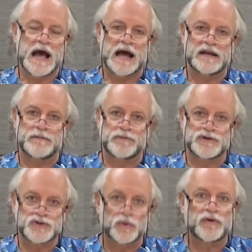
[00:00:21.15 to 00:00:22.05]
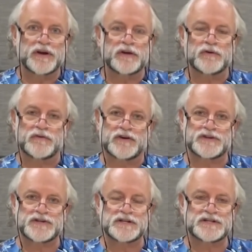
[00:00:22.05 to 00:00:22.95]
and at Pretoria
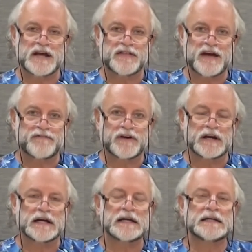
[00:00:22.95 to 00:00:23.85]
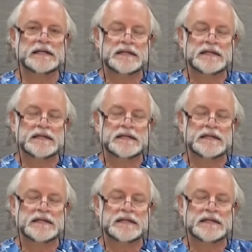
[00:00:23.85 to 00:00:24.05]
University in South Africa,